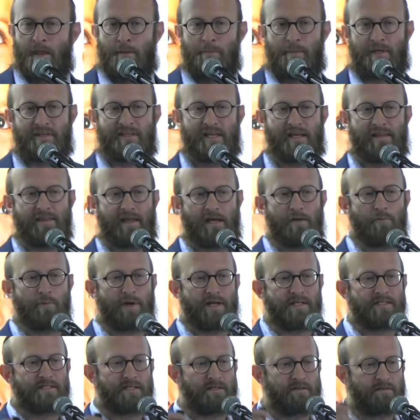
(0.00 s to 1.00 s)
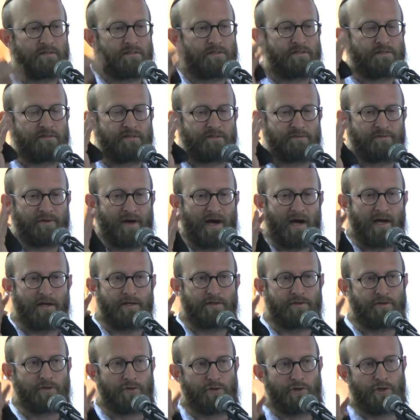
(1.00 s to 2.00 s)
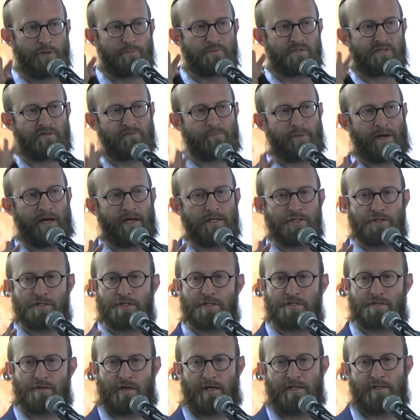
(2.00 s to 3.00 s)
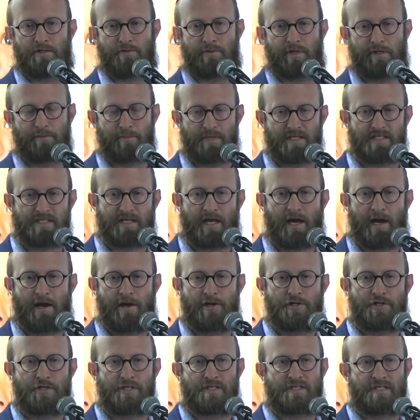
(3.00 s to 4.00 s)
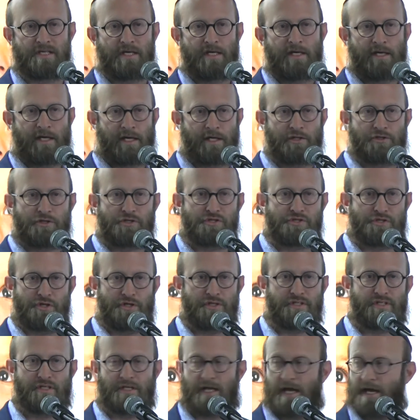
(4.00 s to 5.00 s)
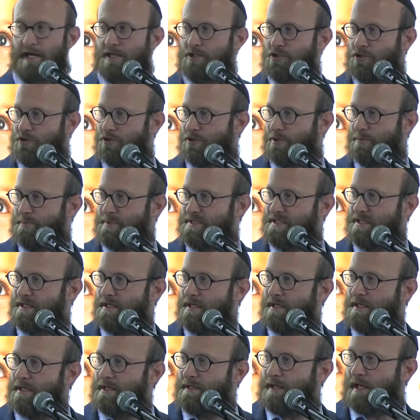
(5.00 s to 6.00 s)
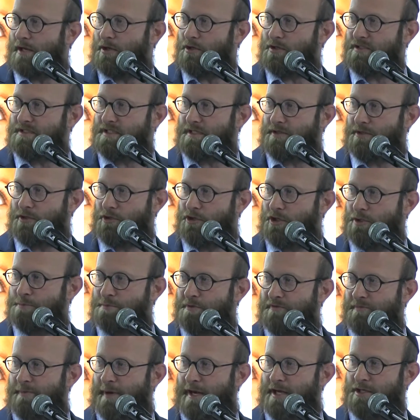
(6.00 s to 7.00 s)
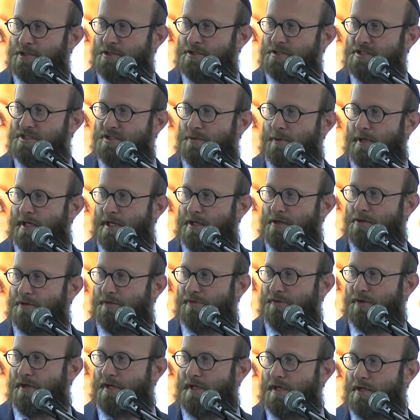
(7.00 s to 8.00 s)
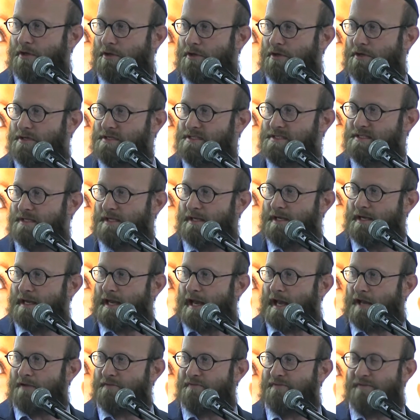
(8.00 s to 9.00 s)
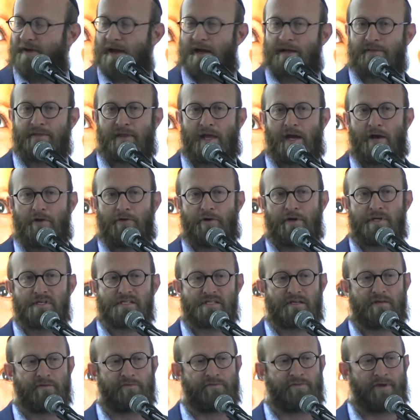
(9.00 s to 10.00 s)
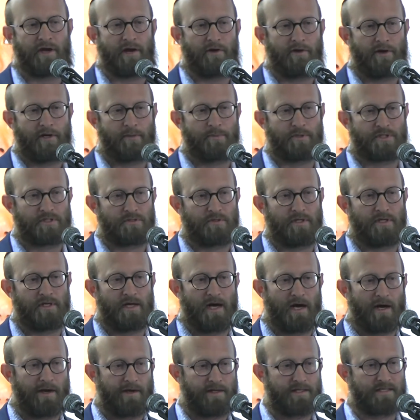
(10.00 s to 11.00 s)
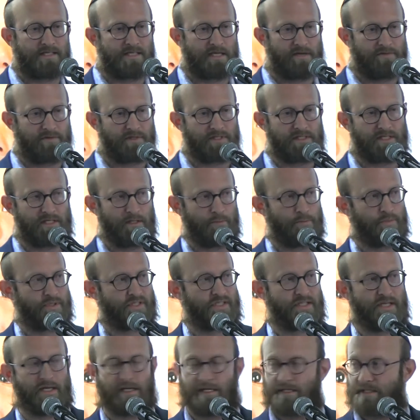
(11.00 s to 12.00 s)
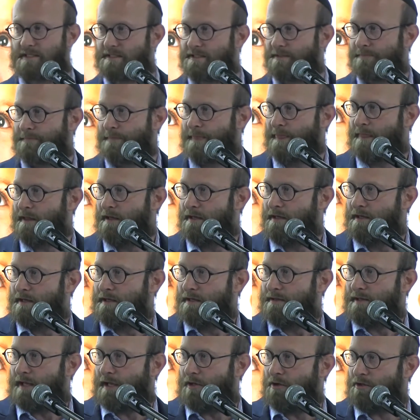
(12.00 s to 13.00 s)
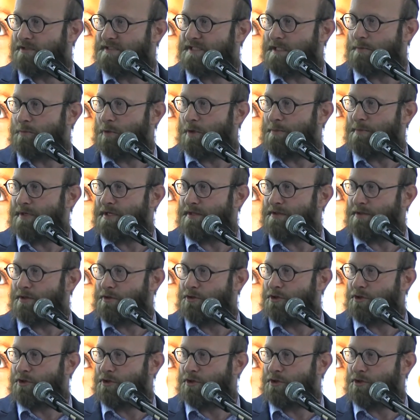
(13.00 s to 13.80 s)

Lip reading: But they then went and divided the groups of patients who underwent miscarriages into certain age groups. They looked at the group of patients 20 to 30 years and found their risk varied between 9 and 17%. They looked at women in the